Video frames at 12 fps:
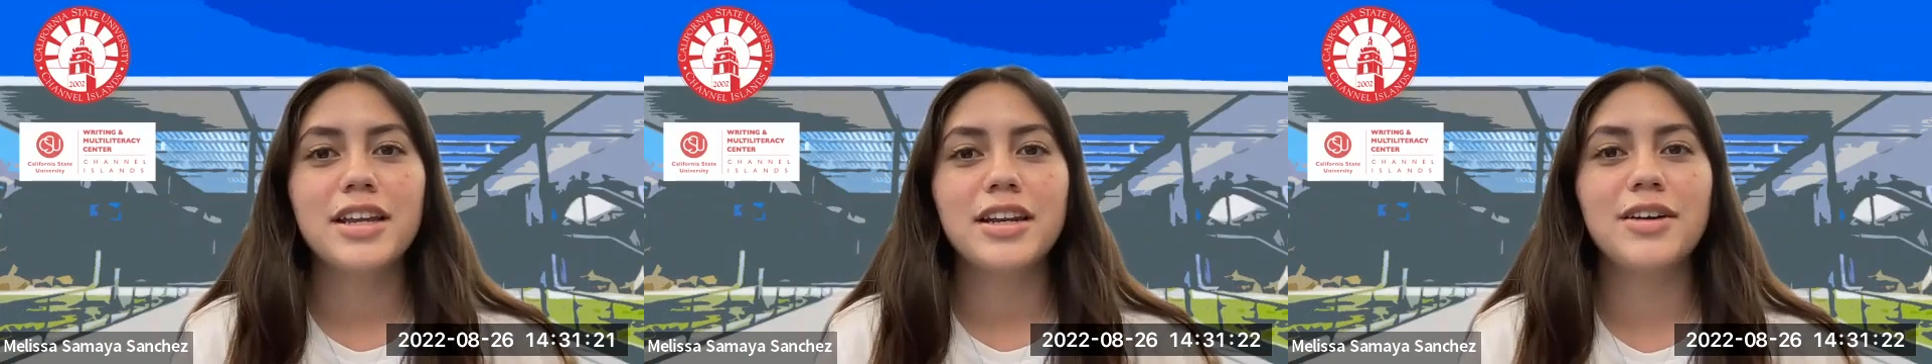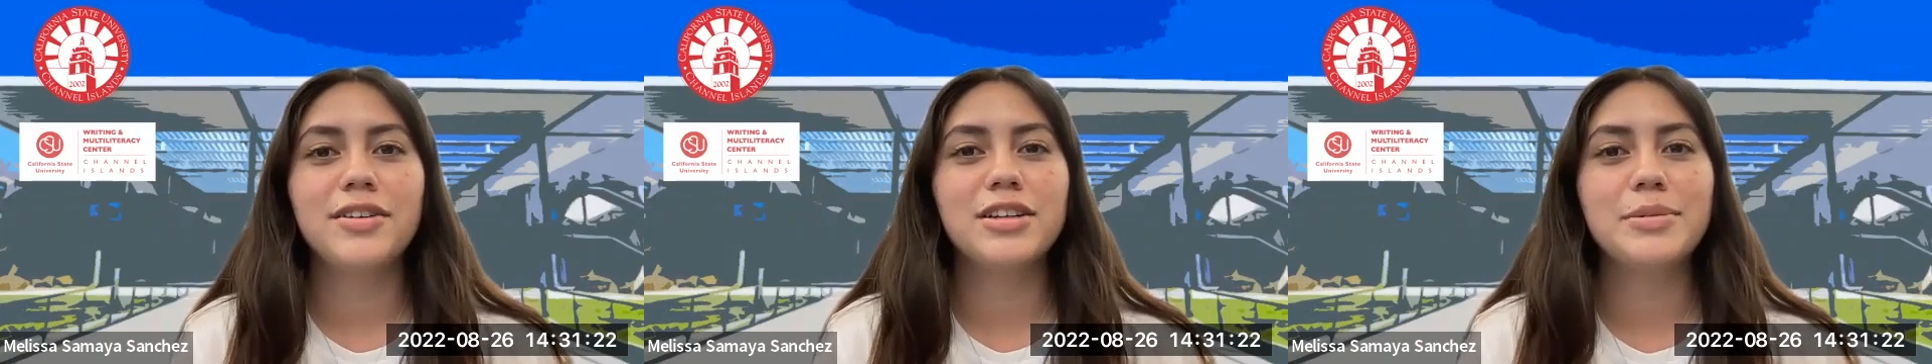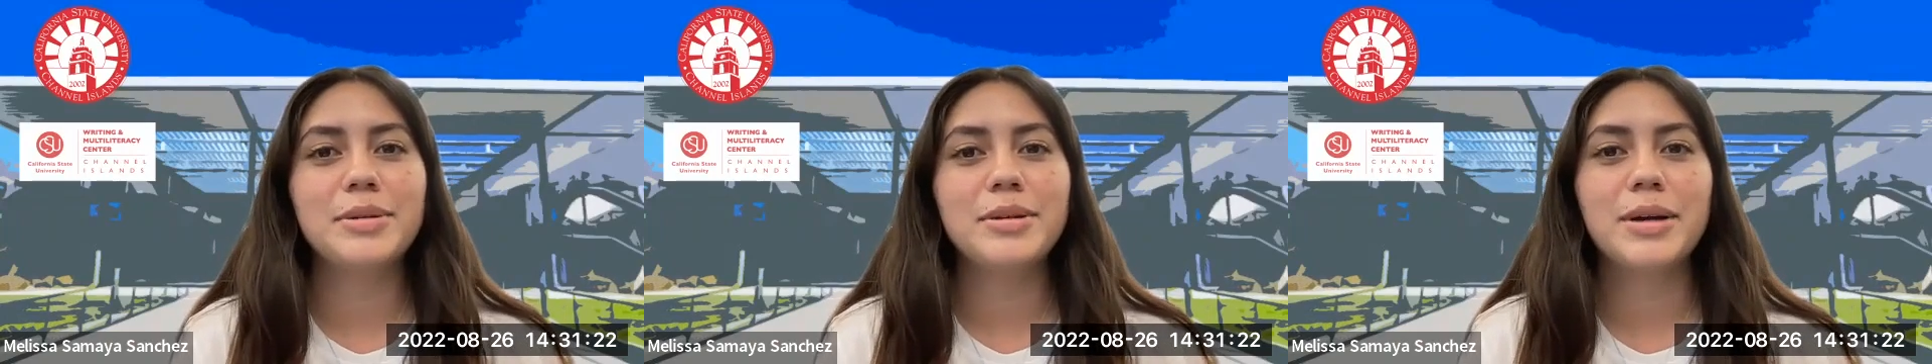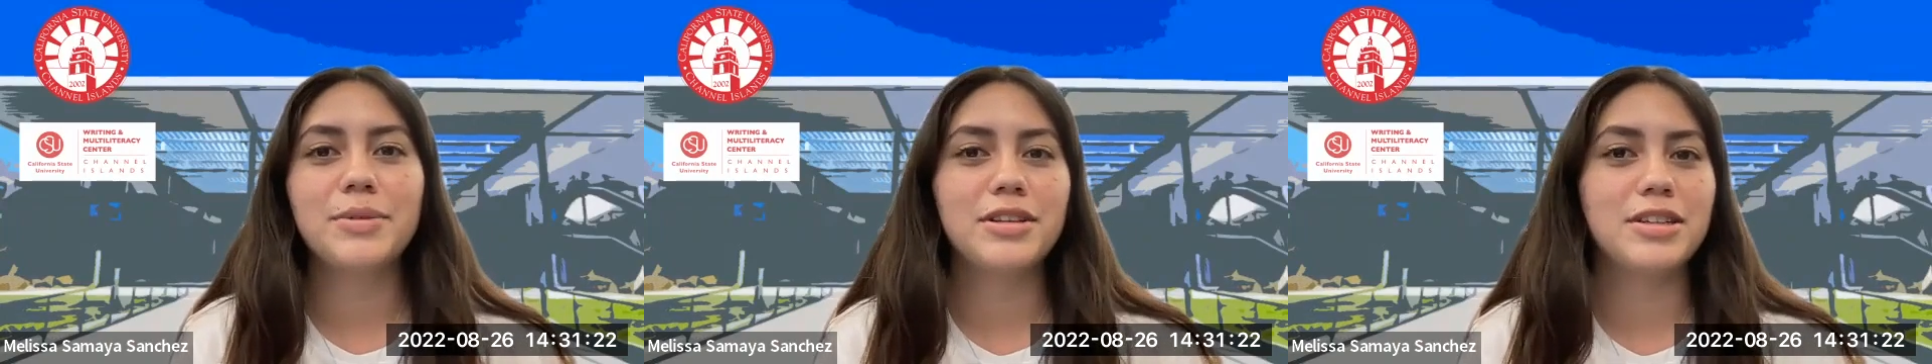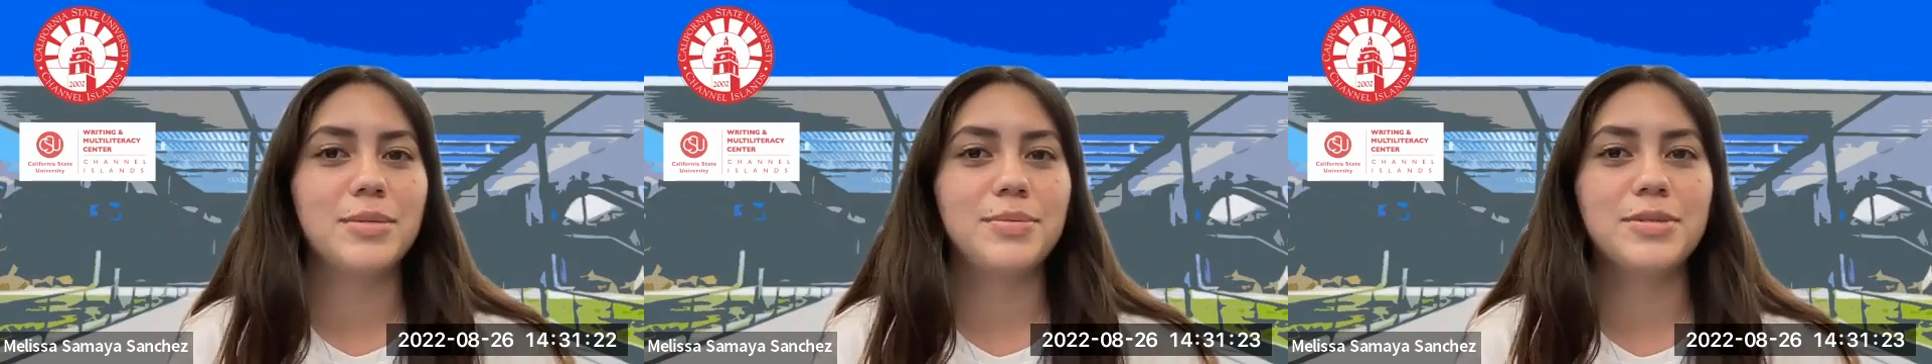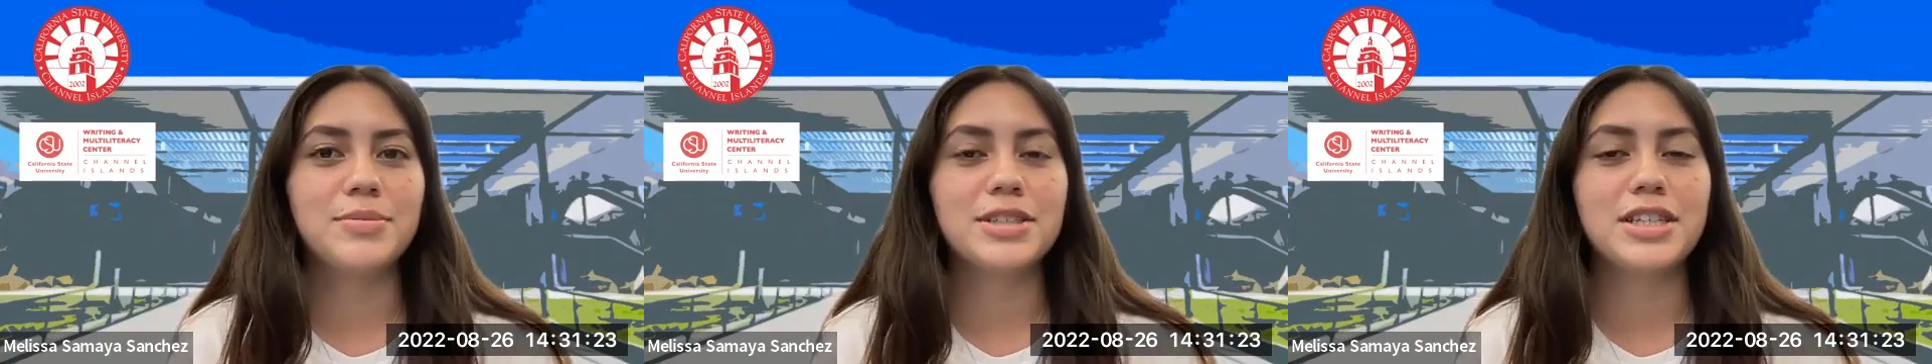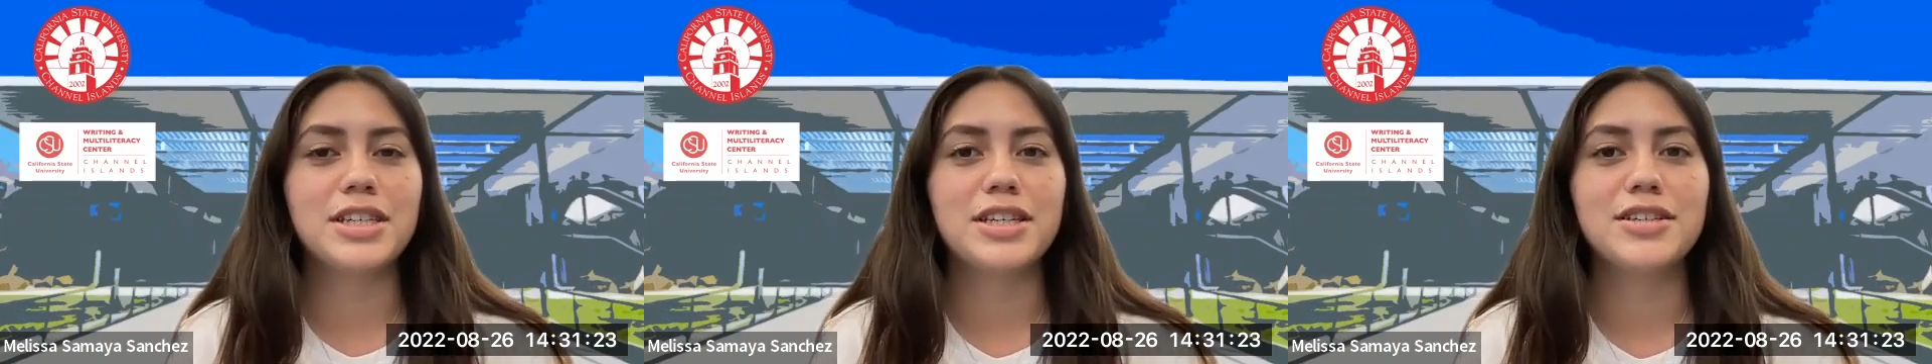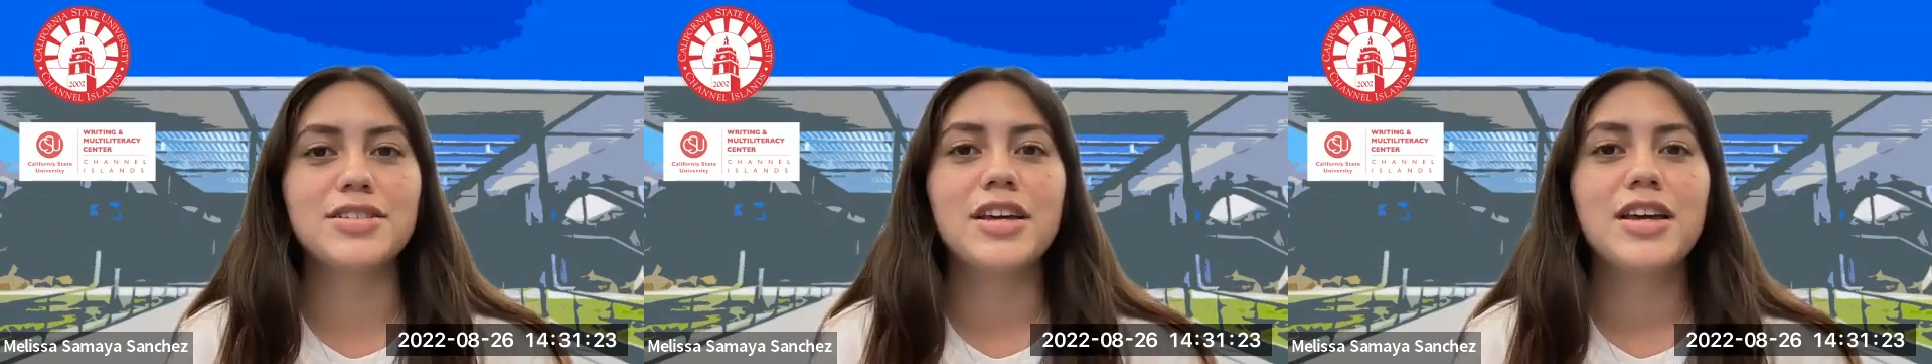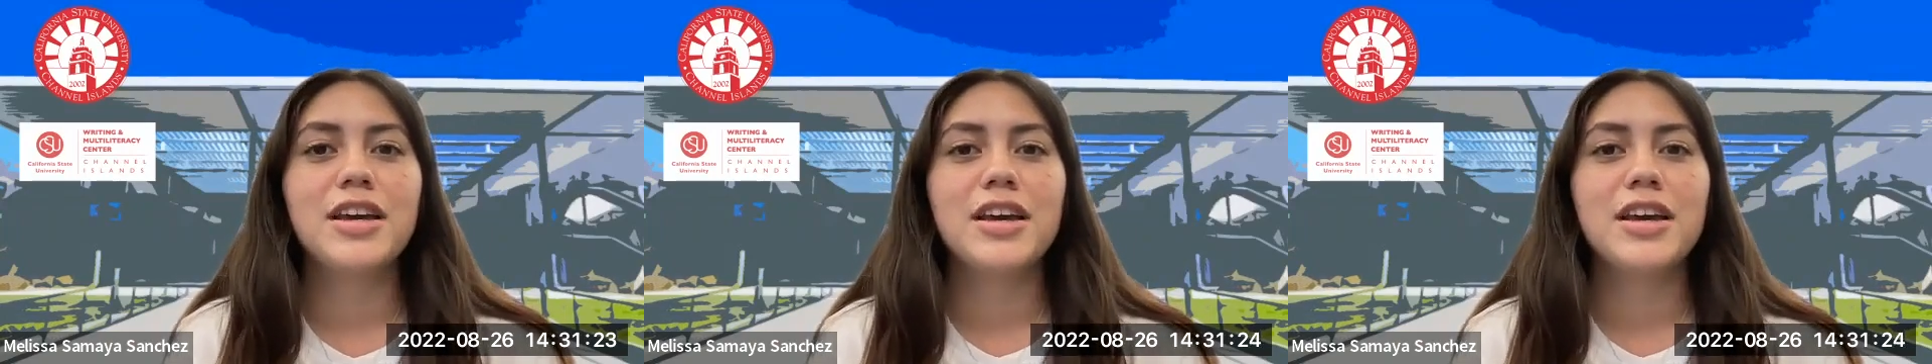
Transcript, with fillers: Now a little bit about what the WMC is.